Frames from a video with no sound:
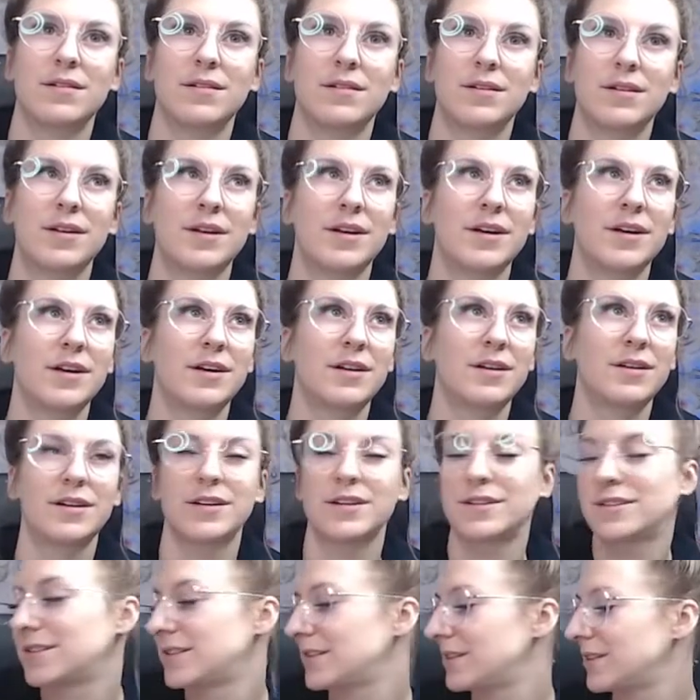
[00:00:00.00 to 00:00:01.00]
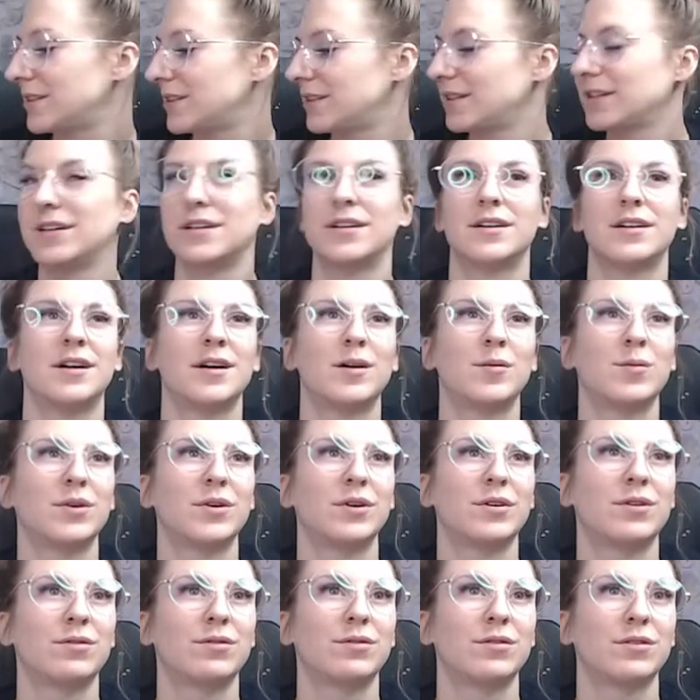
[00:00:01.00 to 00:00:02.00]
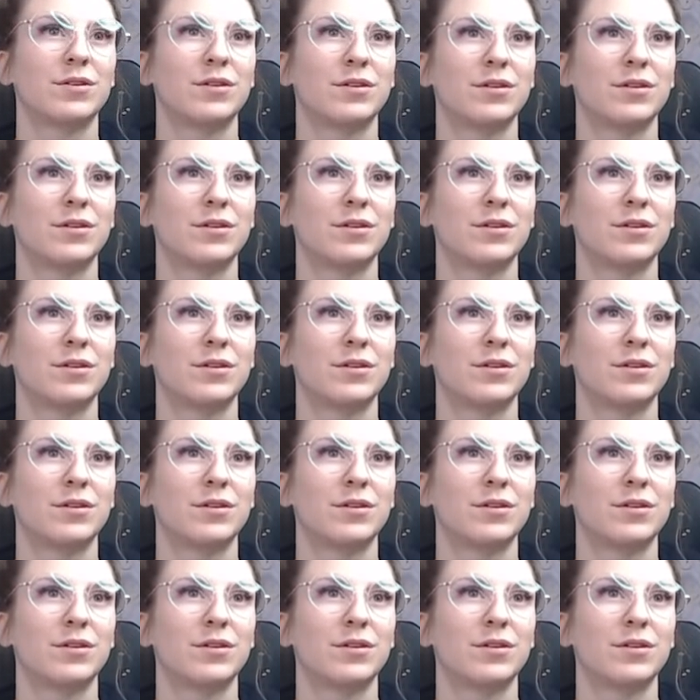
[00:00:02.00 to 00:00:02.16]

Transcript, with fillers: Like, let's see, how about